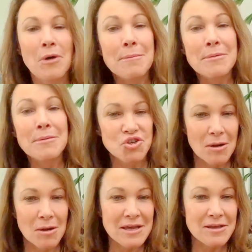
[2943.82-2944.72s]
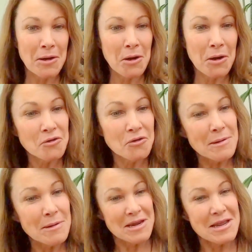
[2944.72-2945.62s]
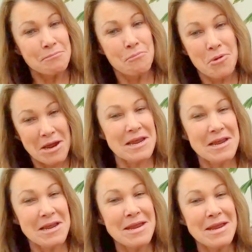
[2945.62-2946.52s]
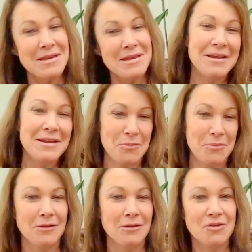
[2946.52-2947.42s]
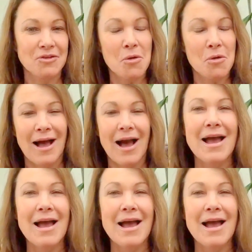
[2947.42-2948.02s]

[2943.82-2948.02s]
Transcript: Robin Sharma. He's bought all those people, and he's bringing me to Israel. So yeah.